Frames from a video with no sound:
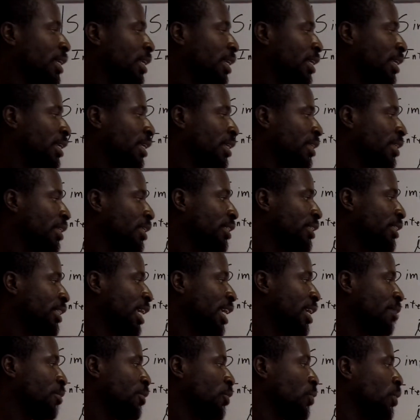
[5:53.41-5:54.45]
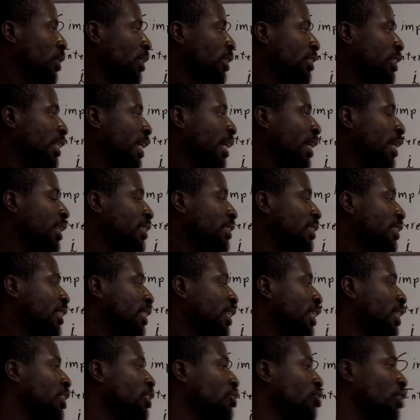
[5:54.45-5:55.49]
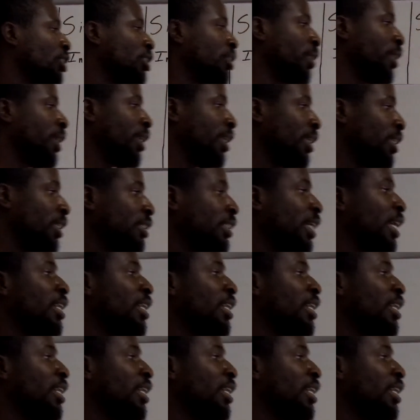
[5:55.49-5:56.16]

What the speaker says: in the same units as the interest rate is,